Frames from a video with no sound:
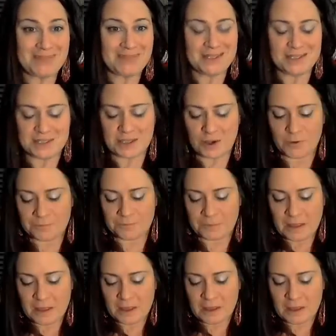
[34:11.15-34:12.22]
So
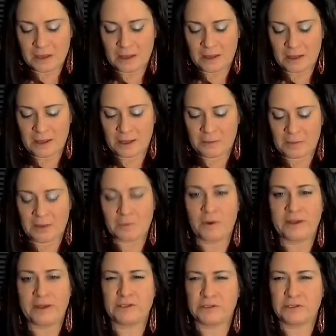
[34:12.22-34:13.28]
I'm
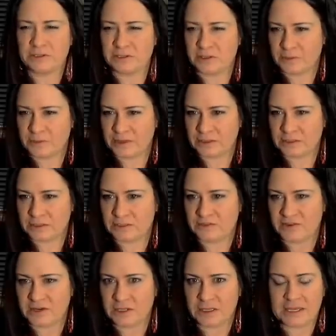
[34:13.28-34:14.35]
quite sure he's not with us. It's
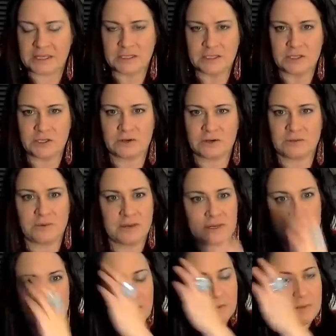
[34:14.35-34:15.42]
very late in Europe
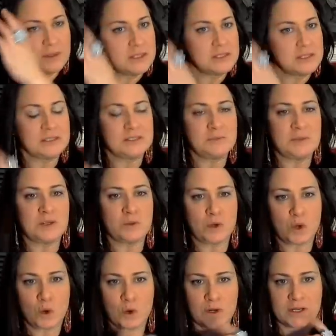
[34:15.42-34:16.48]
right now, but this is being
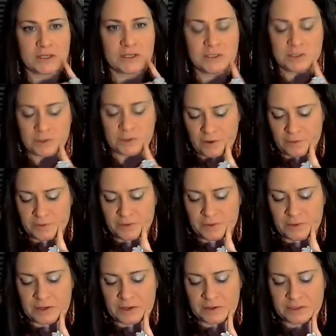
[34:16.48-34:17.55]
recorded, so I hope you
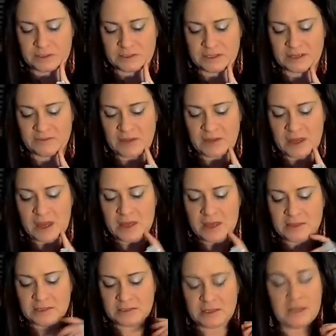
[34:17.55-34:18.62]
hear this, Dave.
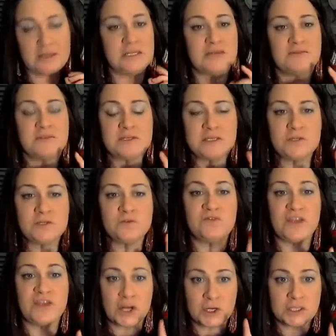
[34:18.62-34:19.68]
Dave, this is
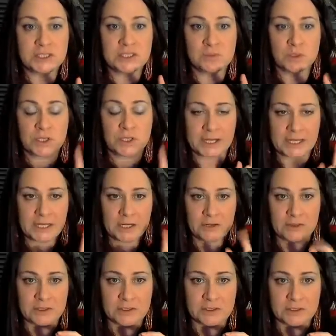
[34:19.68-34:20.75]
very similar. I hear
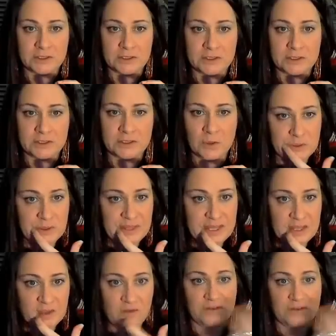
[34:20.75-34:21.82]
this question a lot, so
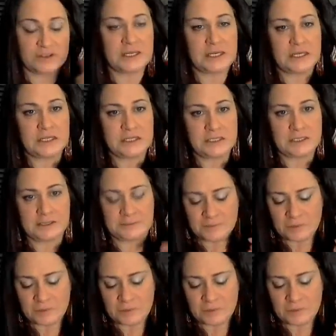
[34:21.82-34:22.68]
thank you for sending this in.